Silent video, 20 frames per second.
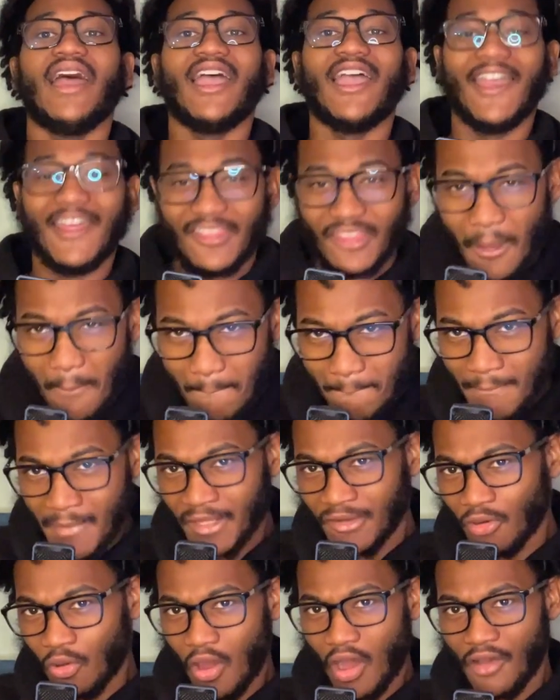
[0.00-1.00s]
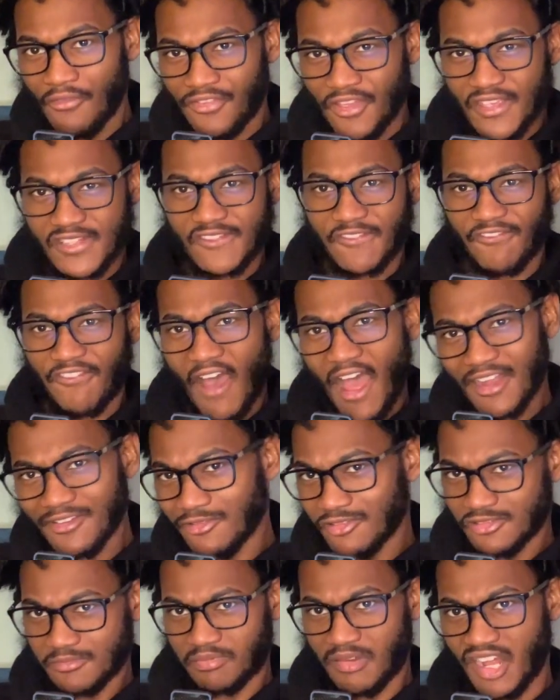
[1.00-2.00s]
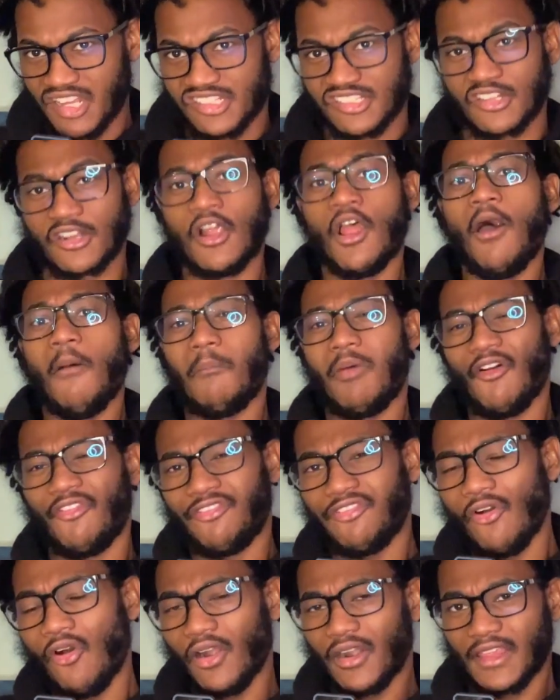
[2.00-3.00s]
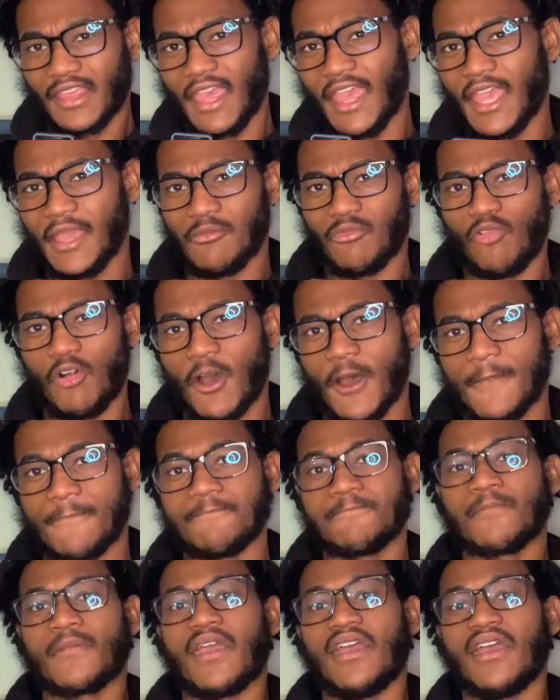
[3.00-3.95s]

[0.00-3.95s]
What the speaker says: in the middle of his finals presser before game one,